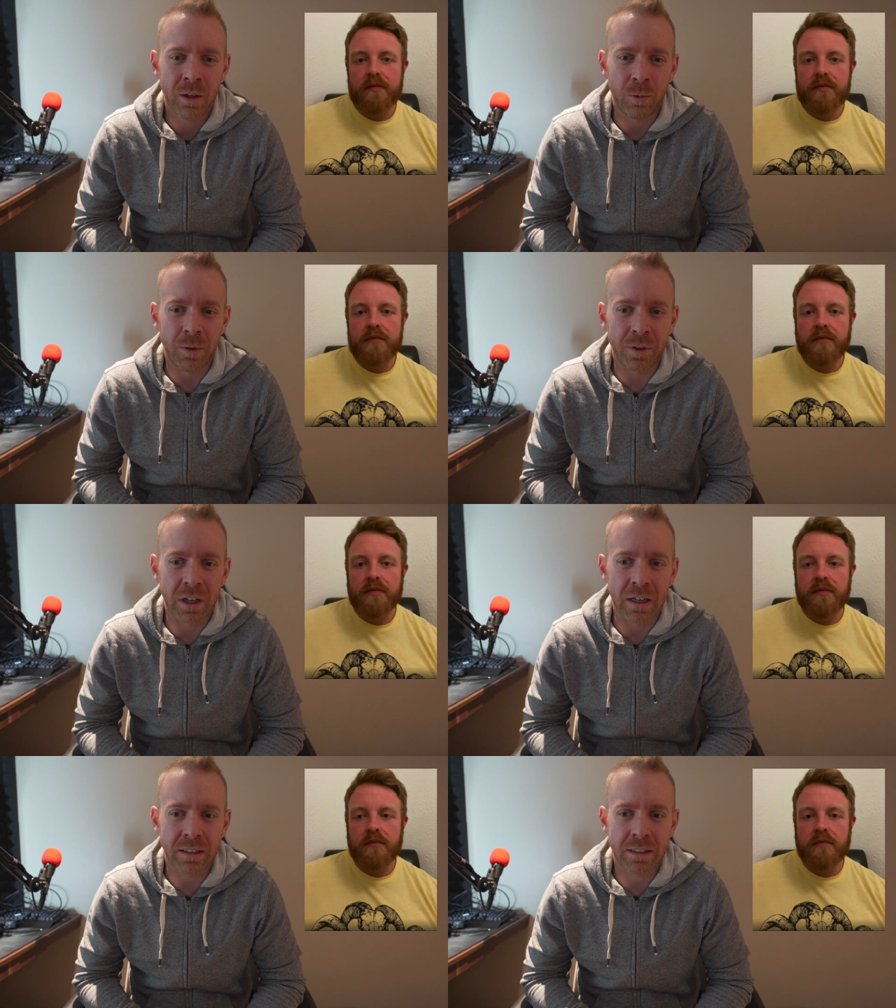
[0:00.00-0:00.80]
Speaker 1: We've
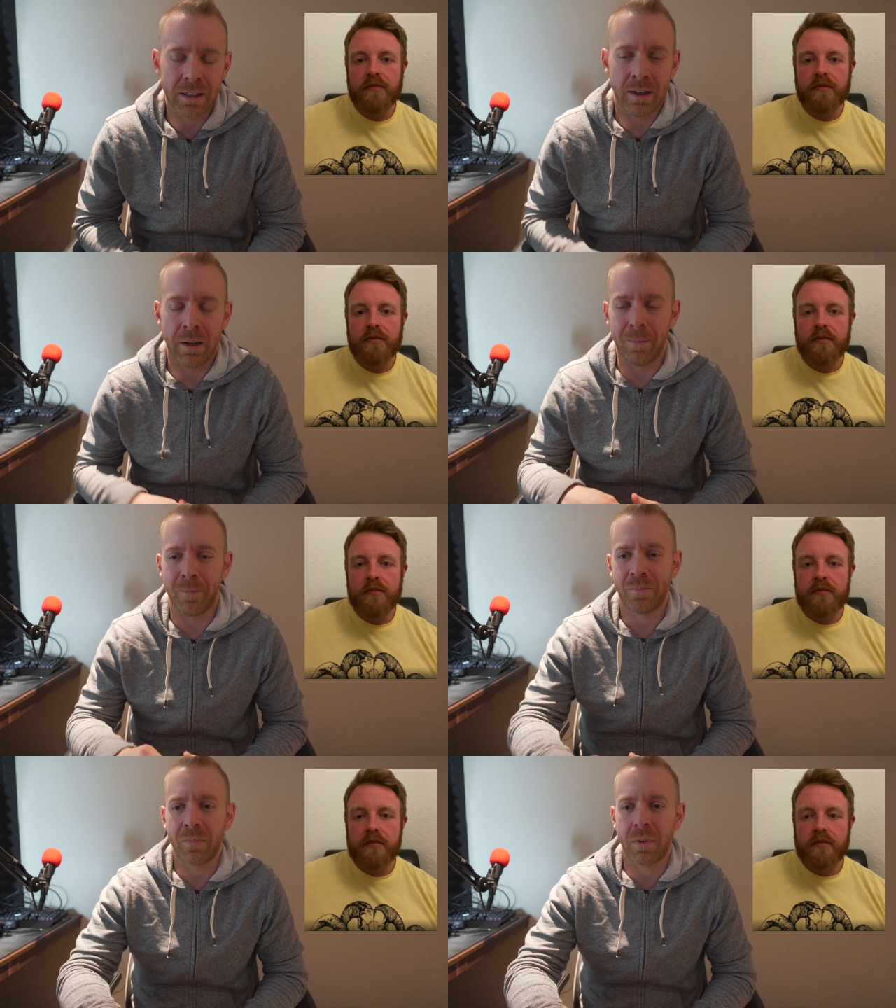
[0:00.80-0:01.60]
got.
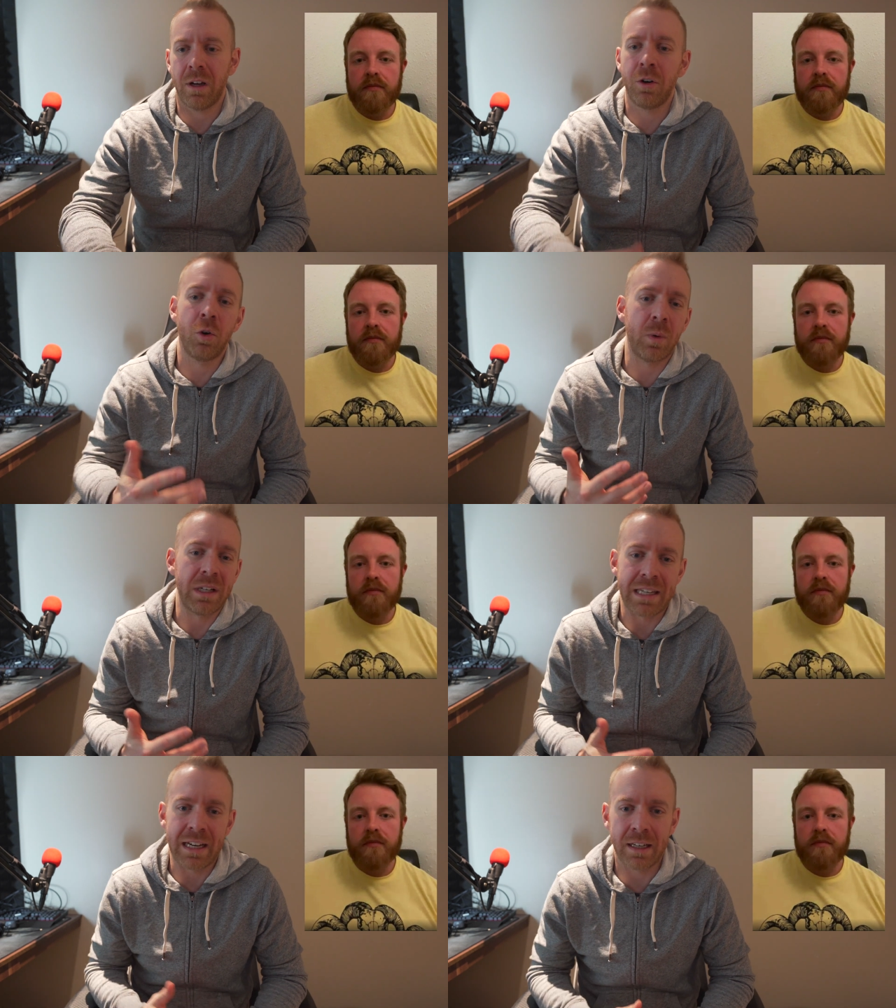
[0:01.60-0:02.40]
Um, I don't know
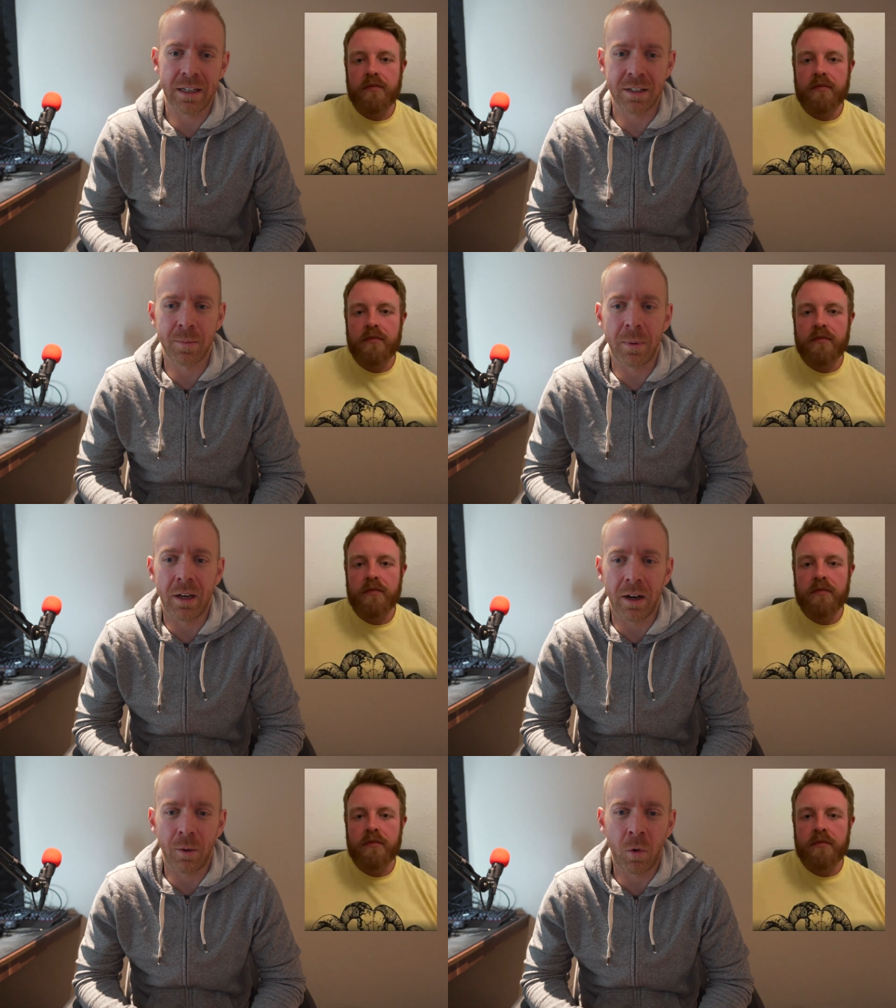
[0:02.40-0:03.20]
what day it is,
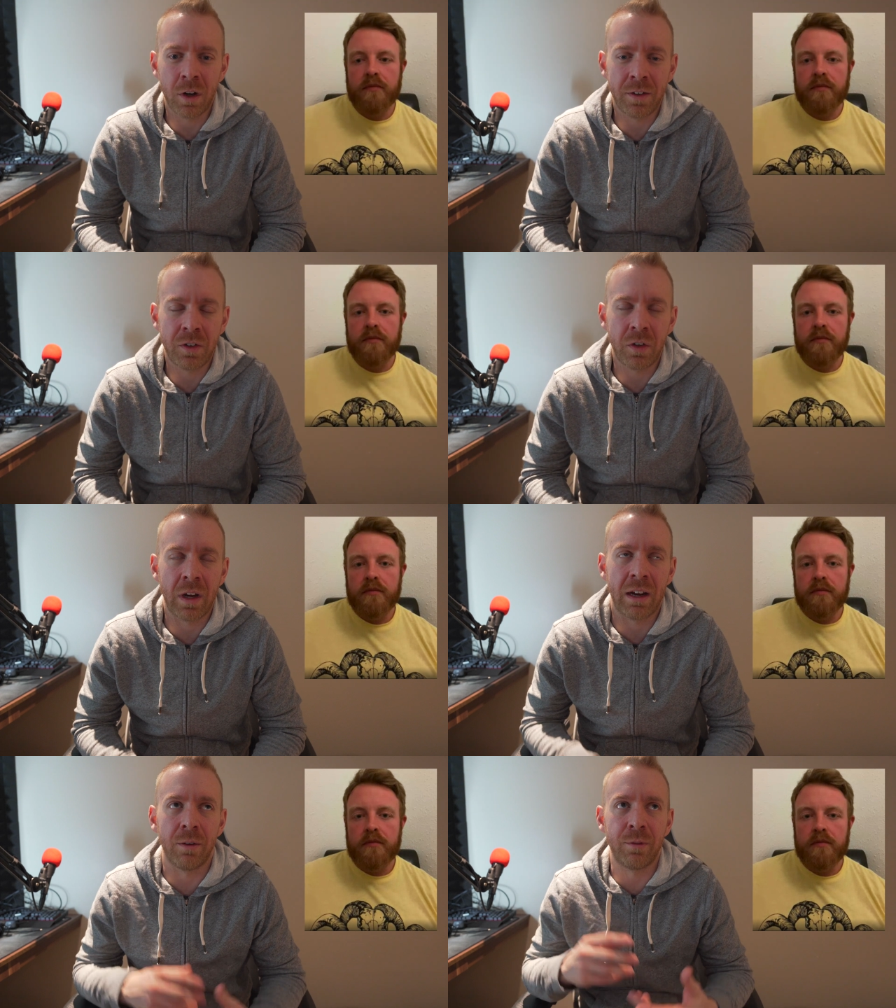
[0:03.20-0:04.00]
but I wanted to
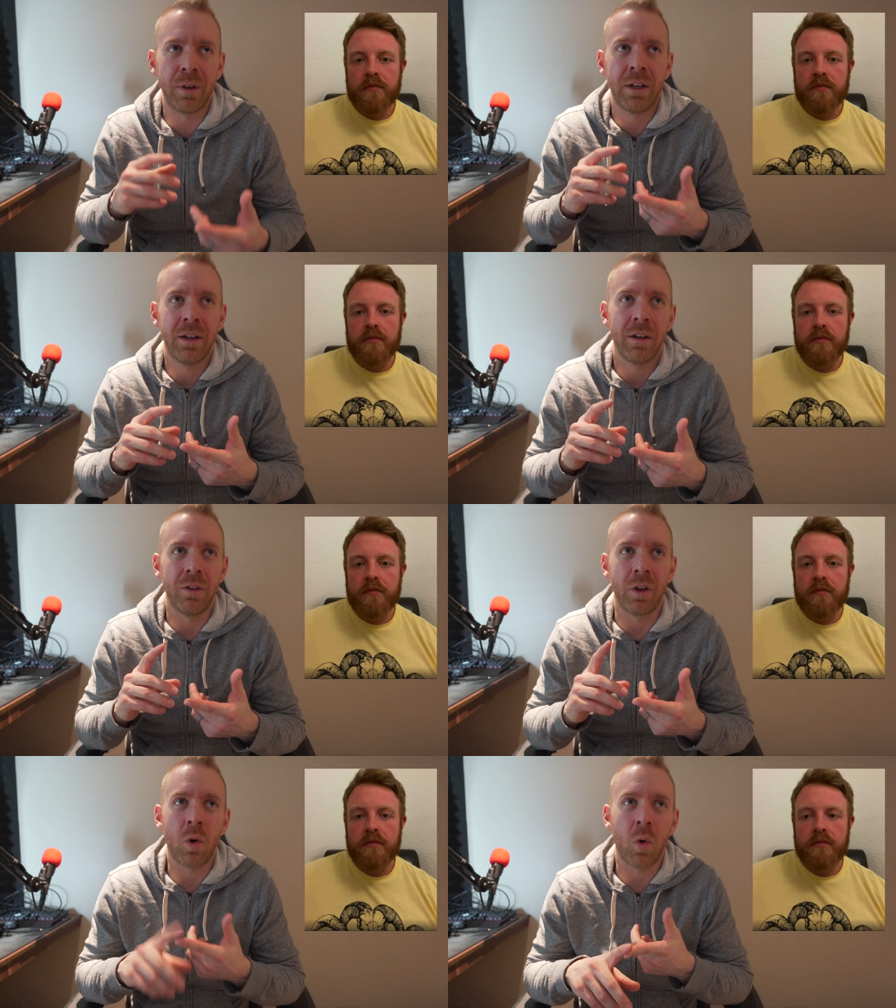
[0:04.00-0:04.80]
have
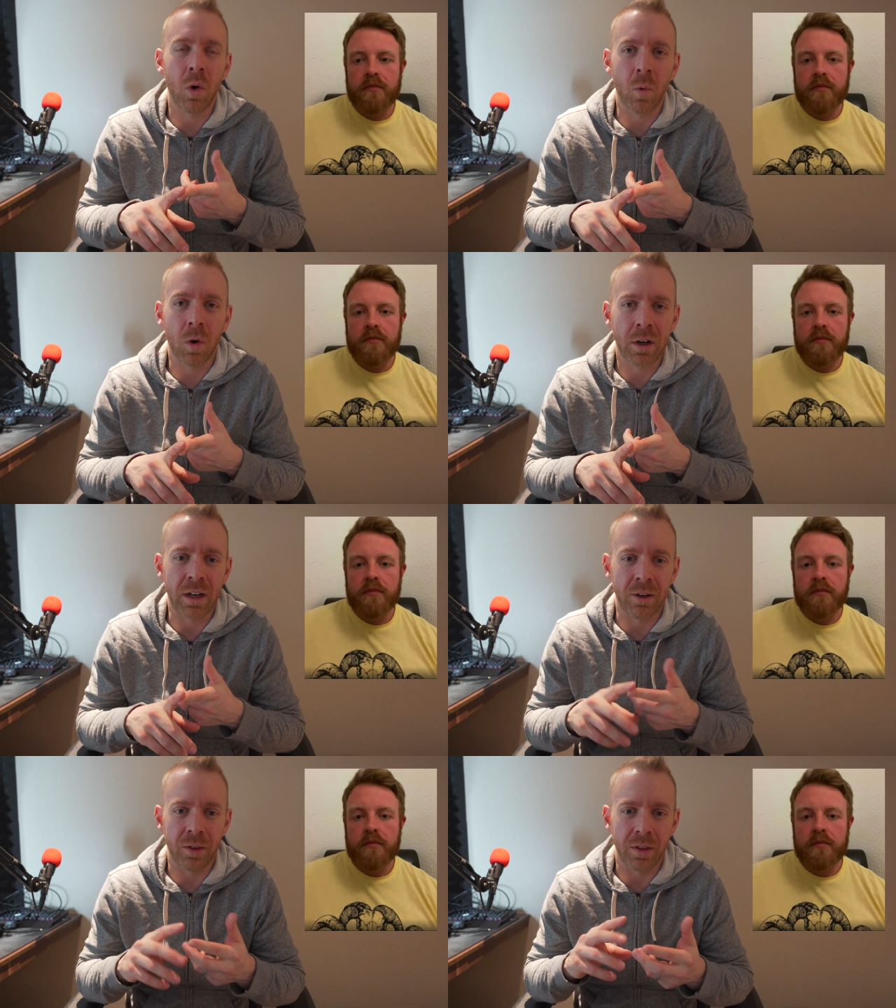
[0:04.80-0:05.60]
the core
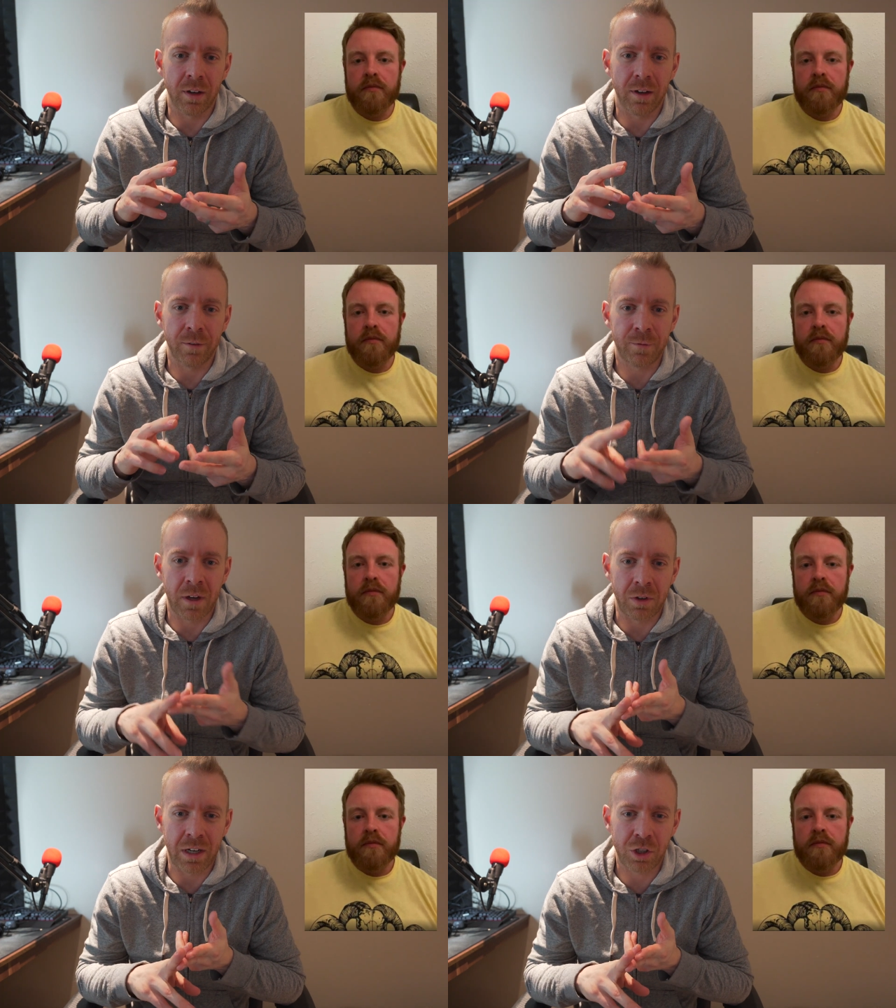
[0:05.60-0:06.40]
workout, the
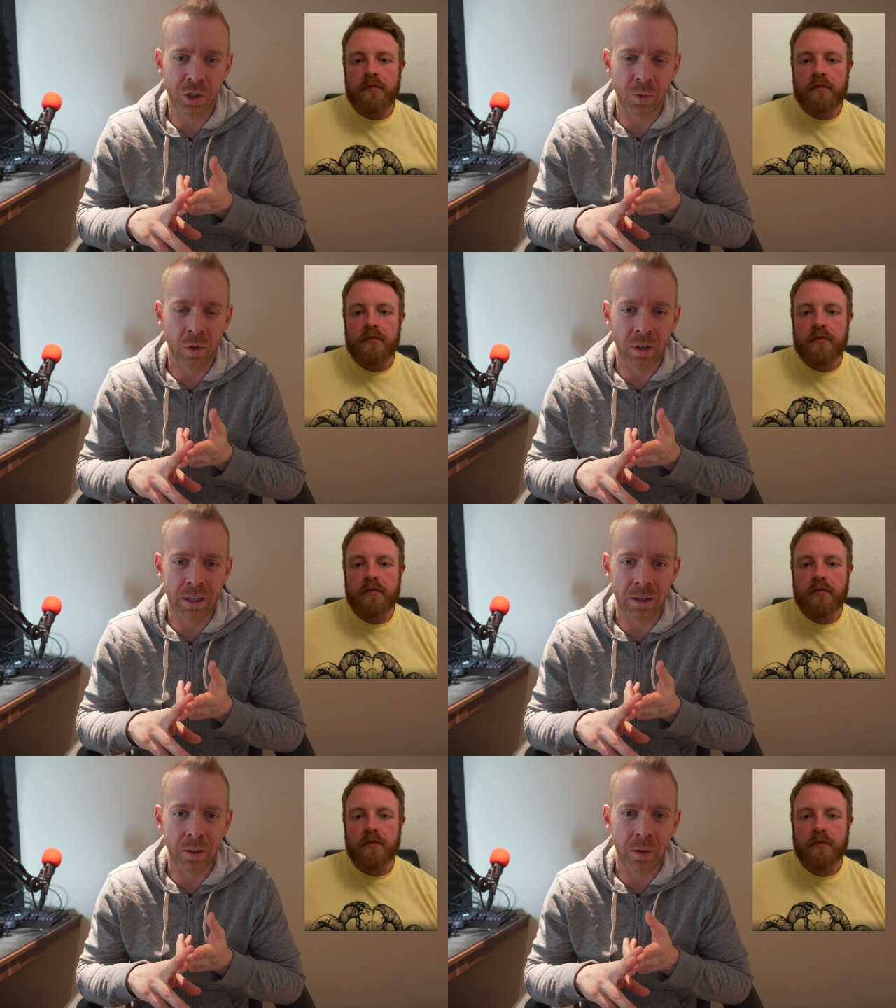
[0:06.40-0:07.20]
foundation
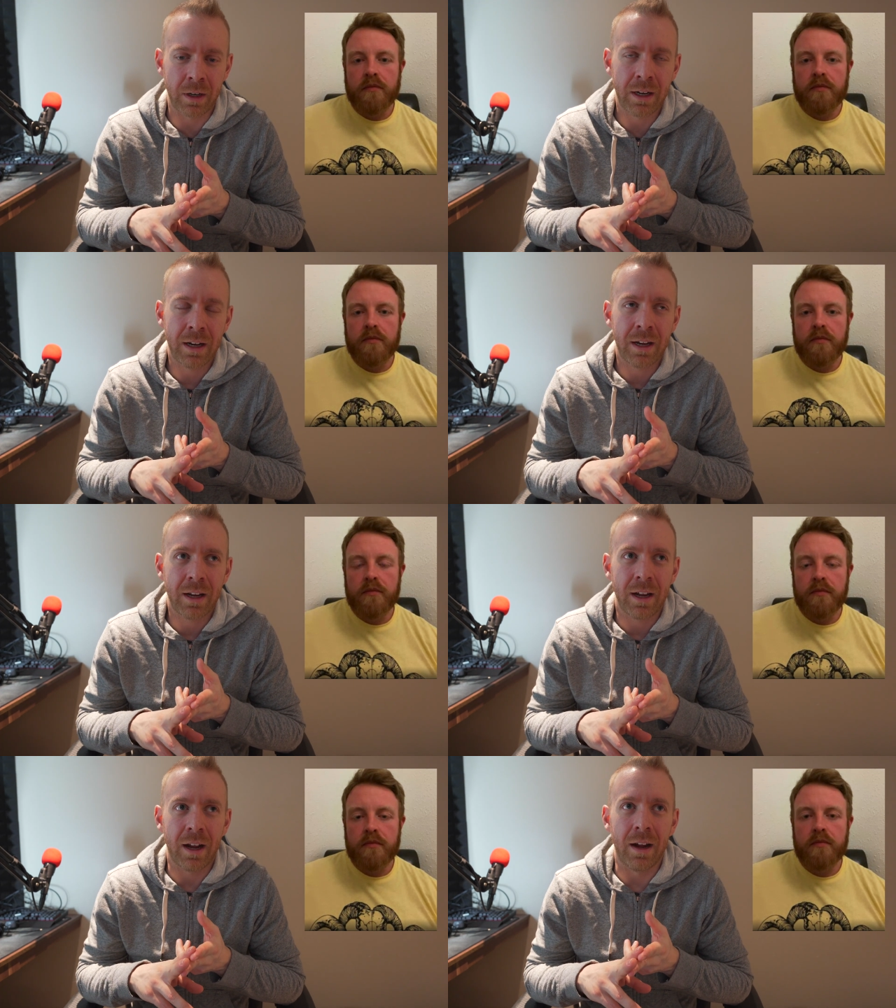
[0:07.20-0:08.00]
workout,
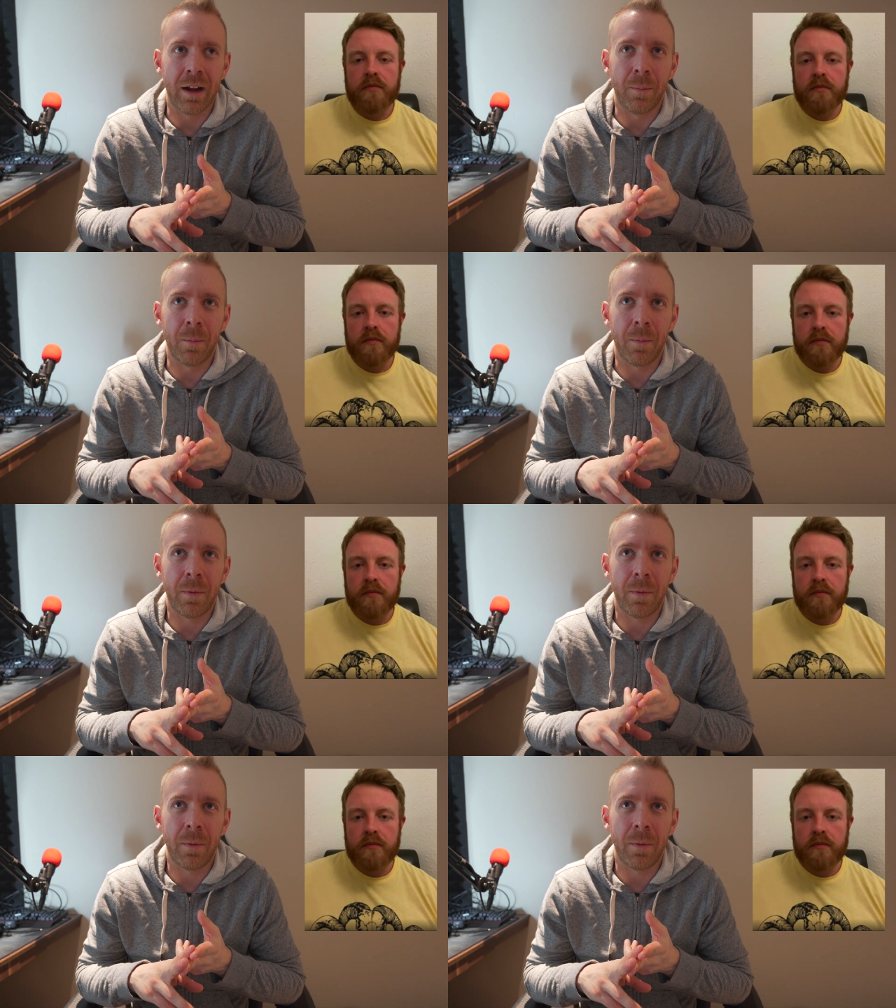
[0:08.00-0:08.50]
um,